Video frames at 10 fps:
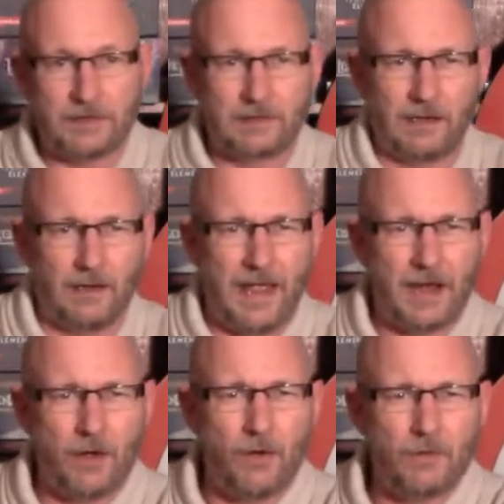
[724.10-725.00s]
is little
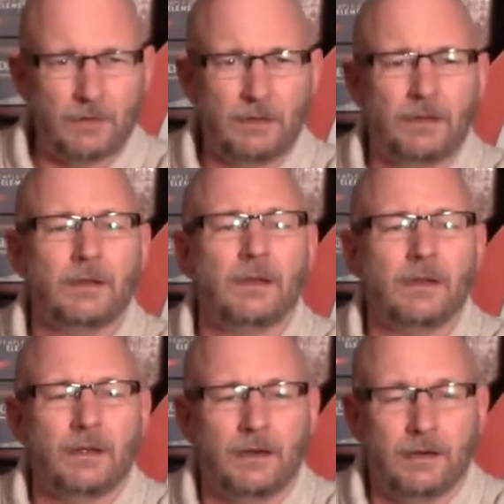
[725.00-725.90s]
Echo.
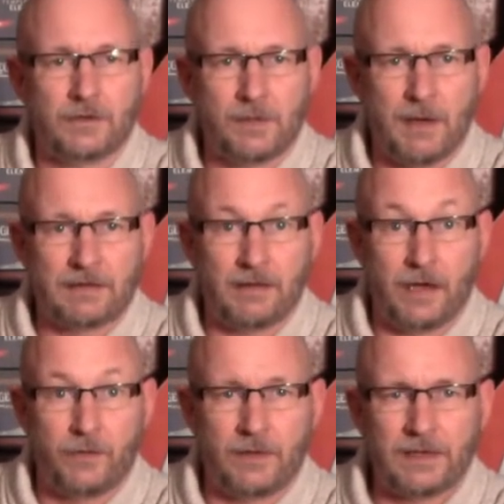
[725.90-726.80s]
She makes a
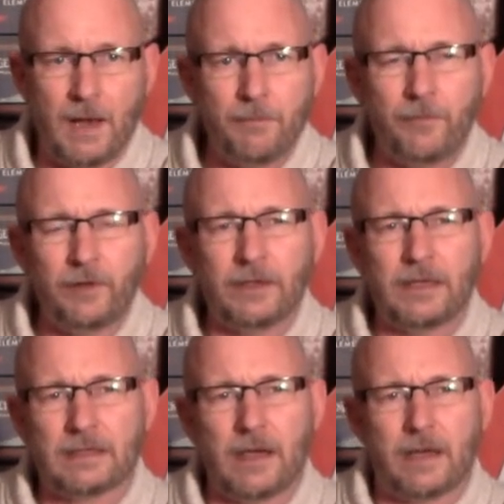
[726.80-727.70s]
lot of noise. I'm really
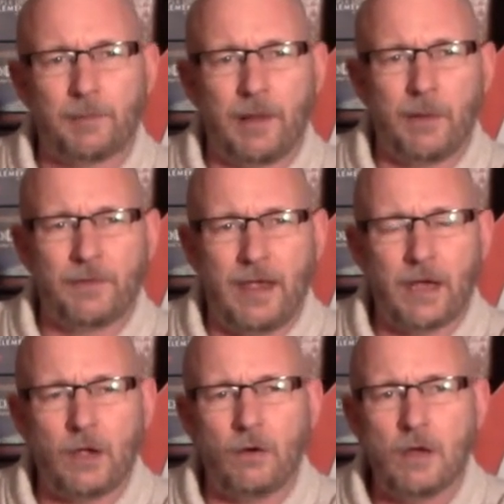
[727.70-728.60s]
excited to play with
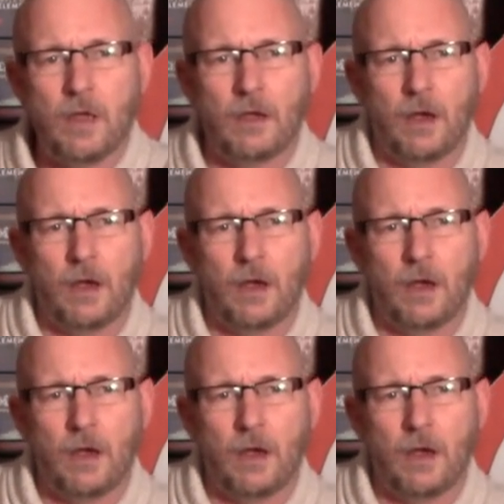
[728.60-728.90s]
Echo.